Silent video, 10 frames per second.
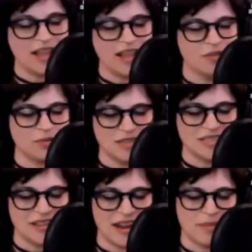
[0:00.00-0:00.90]
the
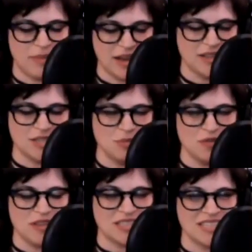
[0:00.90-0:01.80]
reason that I picked this
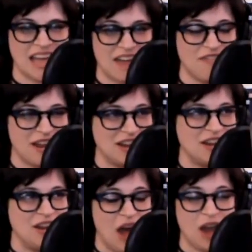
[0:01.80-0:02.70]
movie is because I find
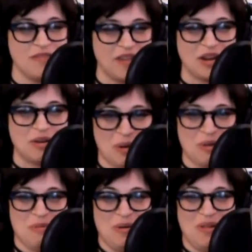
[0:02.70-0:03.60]
it not very
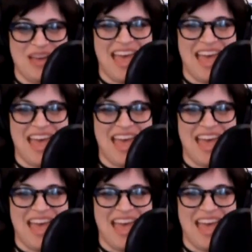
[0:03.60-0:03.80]
quotable.